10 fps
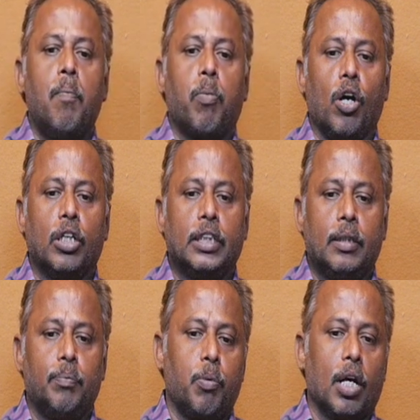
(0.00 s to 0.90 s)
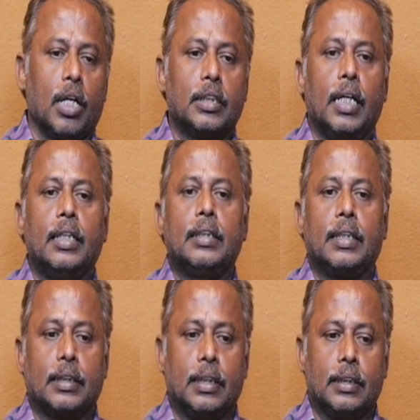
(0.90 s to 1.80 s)
project progress and
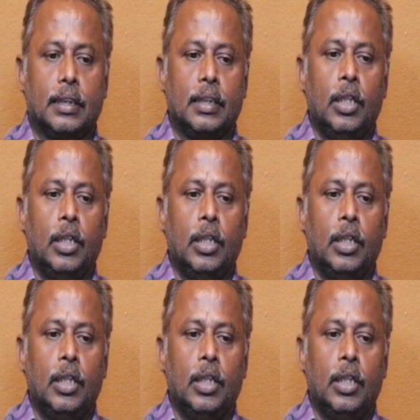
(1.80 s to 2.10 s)
success.